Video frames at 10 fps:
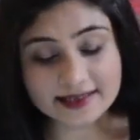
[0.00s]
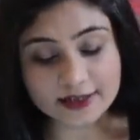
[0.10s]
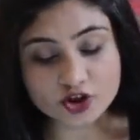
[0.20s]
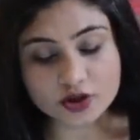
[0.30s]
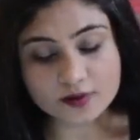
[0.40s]

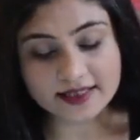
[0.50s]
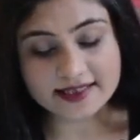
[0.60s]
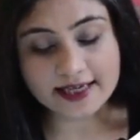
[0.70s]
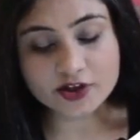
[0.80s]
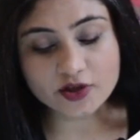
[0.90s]
section, you can
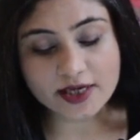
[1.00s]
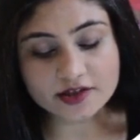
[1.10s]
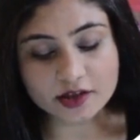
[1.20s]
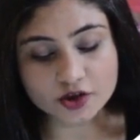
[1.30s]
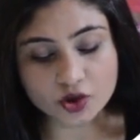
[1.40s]
say
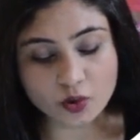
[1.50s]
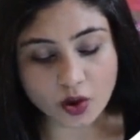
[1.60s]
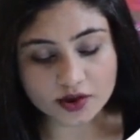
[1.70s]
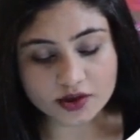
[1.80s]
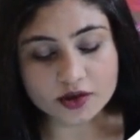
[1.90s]
create a new
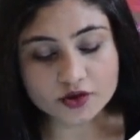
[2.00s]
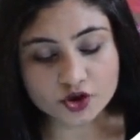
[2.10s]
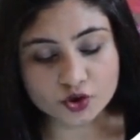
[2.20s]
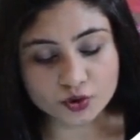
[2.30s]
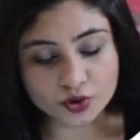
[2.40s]
order,
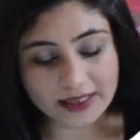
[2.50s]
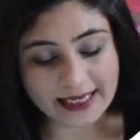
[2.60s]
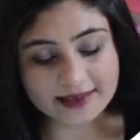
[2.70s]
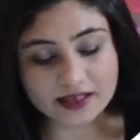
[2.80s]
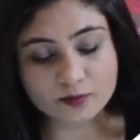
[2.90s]
do
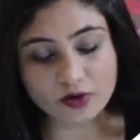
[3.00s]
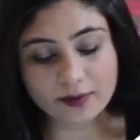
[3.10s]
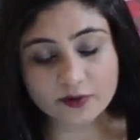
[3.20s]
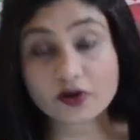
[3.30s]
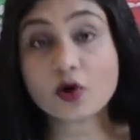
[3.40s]
cancel
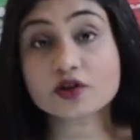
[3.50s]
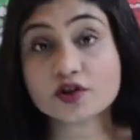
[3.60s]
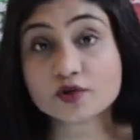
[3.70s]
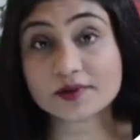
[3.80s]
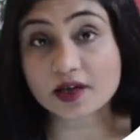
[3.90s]
primary order.
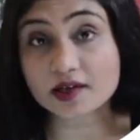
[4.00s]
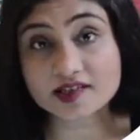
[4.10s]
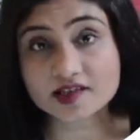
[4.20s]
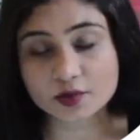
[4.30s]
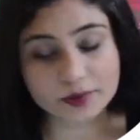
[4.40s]
So it
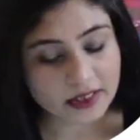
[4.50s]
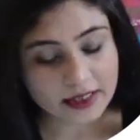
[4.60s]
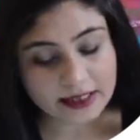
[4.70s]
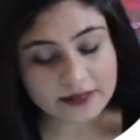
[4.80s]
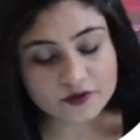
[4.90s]
asks you
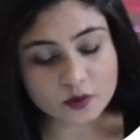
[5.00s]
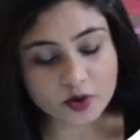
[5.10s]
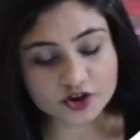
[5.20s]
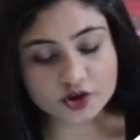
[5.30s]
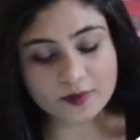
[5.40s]
if you
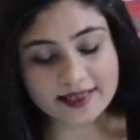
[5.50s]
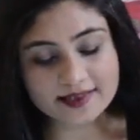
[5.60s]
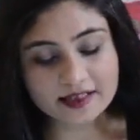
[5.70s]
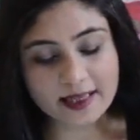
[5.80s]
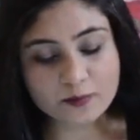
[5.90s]
want to
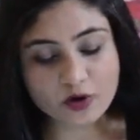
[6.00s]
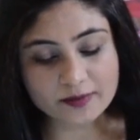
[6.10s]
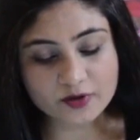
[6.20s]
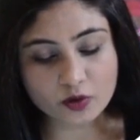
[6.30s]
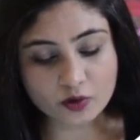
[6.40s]
cancel that
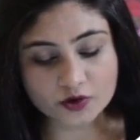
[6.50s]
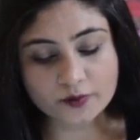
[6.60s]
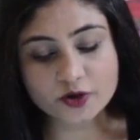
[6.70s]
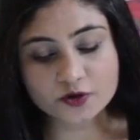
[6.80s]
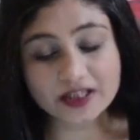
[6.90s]
primary order.
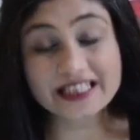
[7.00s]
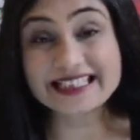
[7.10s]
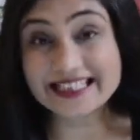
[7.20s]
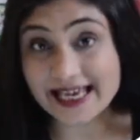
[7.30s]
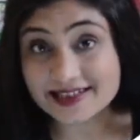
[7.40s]
When you tick
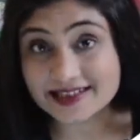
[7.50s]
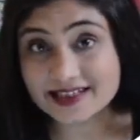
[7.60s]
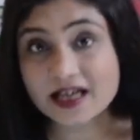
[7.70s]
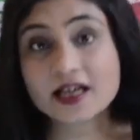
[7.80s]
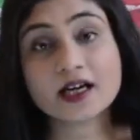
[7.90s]
yes,
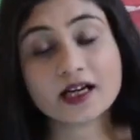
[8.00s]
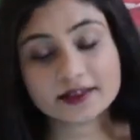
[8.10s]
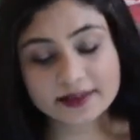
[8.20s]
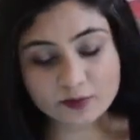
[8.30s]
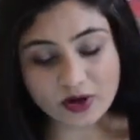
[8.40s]
uh,
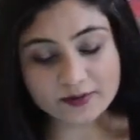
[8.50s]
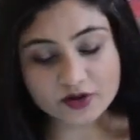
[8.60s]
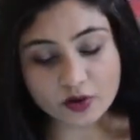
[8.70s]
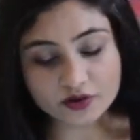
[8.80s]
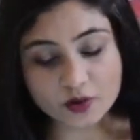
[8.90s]
the
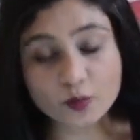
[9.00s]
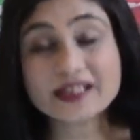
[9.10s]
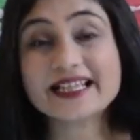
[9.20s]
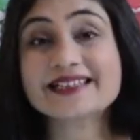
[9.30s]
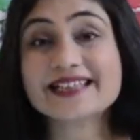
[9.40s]
primary order
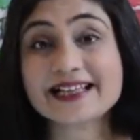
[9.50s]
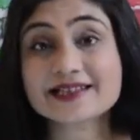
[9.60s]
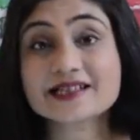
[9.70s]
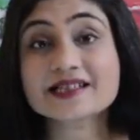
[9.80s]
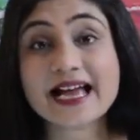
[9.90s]
will get
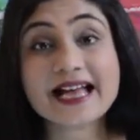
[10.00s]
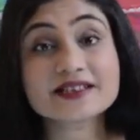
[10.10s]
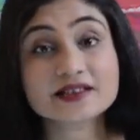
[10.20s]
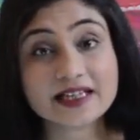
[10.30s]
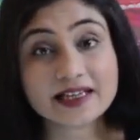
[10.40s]
cancelled and
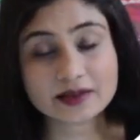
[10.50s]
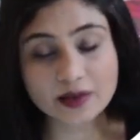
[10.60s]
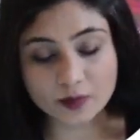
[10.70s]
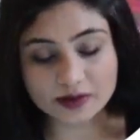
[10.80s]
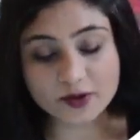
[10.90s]
they, they
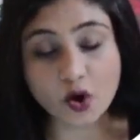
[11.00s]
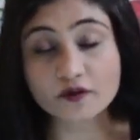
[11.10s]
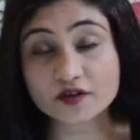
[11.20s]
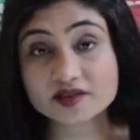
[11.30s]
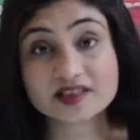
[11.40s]
will be
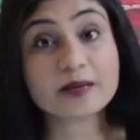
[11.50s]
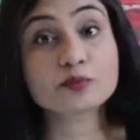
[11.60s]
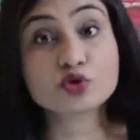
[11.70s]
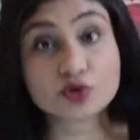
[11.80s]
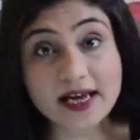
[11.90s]
offered an
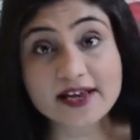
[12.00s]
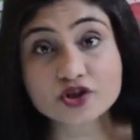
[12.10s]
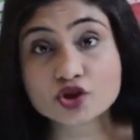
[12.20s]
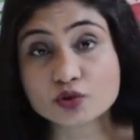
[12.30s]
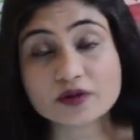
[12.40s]
upgrade
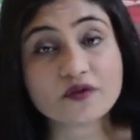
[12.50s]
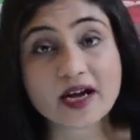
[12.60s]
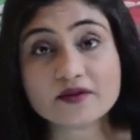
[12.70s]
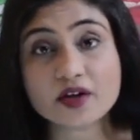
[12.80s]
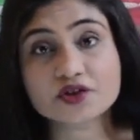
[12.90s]
to the
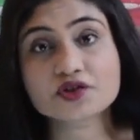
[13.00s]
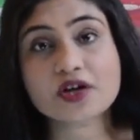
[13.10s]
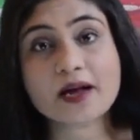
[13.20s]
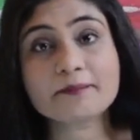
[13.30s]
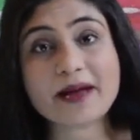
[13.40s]
500
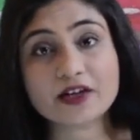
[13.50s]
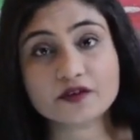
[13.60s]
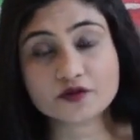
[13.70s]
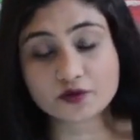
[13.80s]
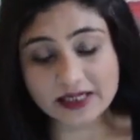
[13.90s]
gram pack
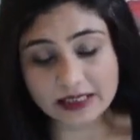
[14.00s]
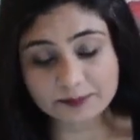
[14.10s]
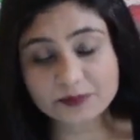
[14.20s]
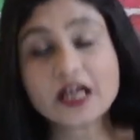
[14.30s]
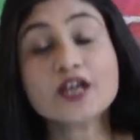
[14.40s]
of
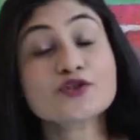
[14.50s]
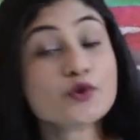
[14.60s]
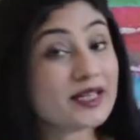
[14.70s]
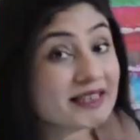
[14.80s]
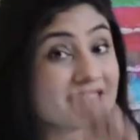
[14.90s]
cream.
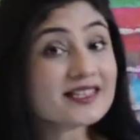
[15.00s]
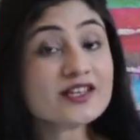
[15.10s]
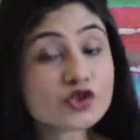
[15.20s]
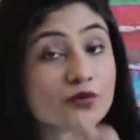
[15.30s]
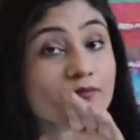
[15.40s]
So in this
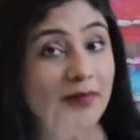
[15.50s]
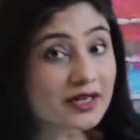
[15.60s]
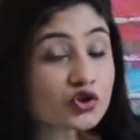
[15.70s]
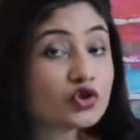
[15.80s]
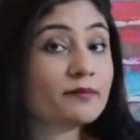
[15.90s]
case, you
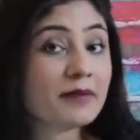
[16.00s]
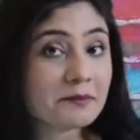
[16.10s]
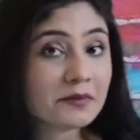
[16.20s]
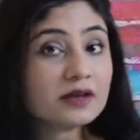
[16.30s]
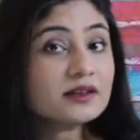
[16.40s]
must
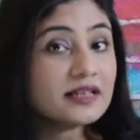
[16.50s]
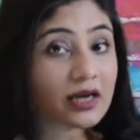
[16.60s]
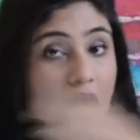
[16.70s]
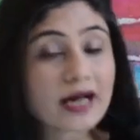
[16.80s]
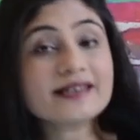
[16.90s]
remember that
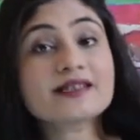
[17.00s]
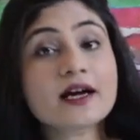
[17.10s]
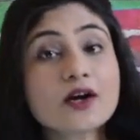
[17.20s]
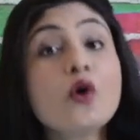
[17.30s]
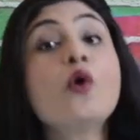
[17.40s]
the
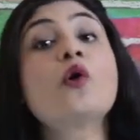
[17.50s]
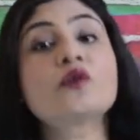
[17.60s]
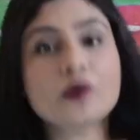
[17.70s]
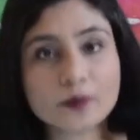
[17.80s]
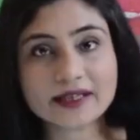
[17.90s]
entire
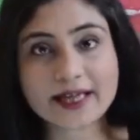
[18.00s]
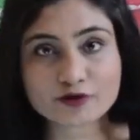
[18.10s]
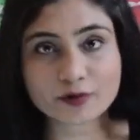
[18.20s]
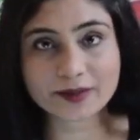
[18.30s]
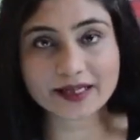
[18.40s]
order will
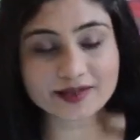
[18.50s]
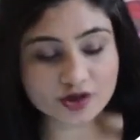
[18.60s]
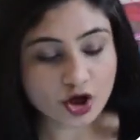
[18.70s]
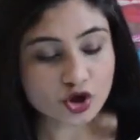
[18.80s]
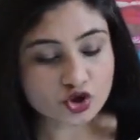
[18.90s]
get
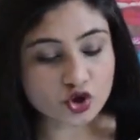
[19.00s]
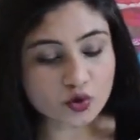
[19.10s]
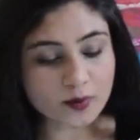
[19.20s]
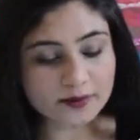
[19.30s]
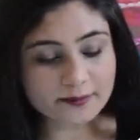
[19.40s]
replaced. So you
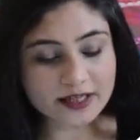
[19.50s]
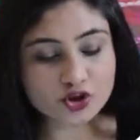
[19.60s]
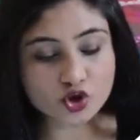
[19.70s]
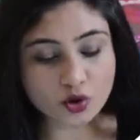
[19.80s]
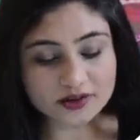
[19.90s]
want to make
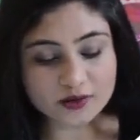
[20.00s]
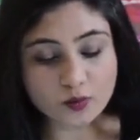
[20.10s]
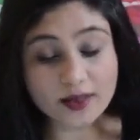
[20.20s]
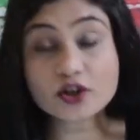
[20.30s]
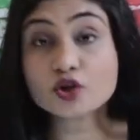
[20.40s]
sure that
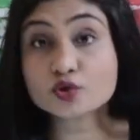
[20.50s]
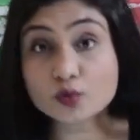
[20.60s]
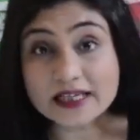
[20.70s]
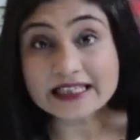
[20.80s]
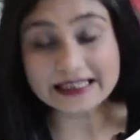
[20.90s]
when you're
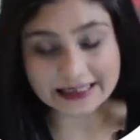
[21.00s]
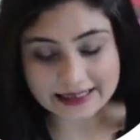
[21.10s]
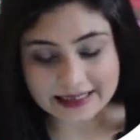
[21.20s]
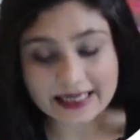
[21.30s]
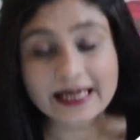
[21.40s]
doing
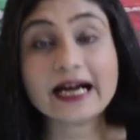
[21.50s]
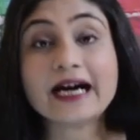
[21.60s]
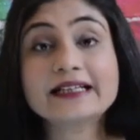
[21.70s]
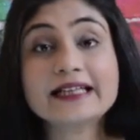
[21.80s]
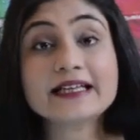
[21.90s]
this,
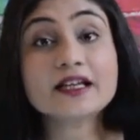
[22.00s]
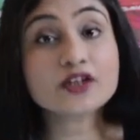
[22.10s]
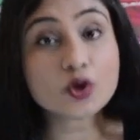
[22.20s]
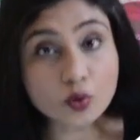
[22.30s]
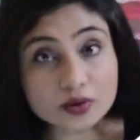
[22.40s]
uh, then
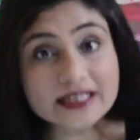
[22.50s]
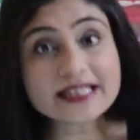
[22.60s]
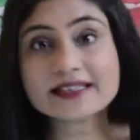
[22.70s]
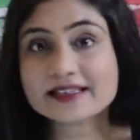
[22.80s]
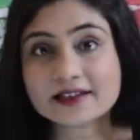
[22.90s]
the
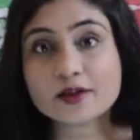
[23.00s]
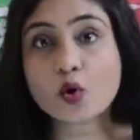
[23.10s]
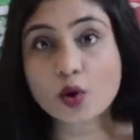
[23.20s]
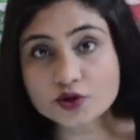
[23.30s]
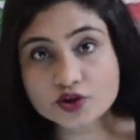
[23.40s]
only thing that
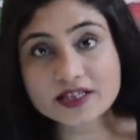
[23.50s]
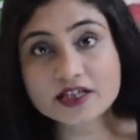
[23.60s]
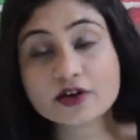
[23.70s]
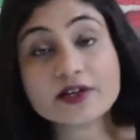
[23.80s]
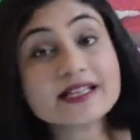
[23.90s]
they're ordering
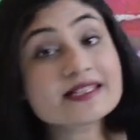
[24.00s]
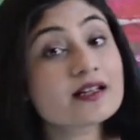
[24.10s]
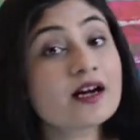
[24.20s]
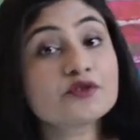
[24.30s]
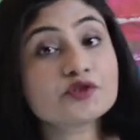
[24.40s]
here is the
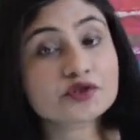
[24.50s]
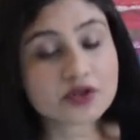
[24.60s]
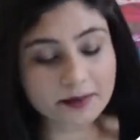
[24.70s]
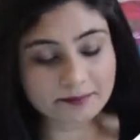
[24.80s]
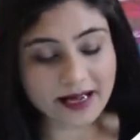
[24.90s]
100
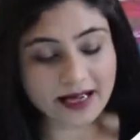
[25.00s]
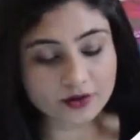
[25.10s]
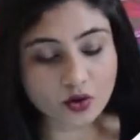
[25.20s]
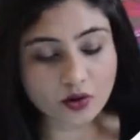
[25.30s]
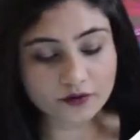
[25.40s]
gram
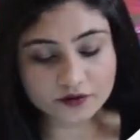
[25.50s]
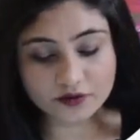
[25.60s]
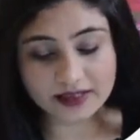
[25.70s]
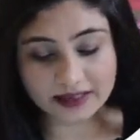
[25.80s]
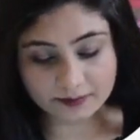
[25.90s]
pack of
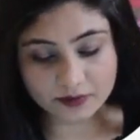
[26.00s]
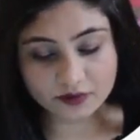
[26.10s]
cream,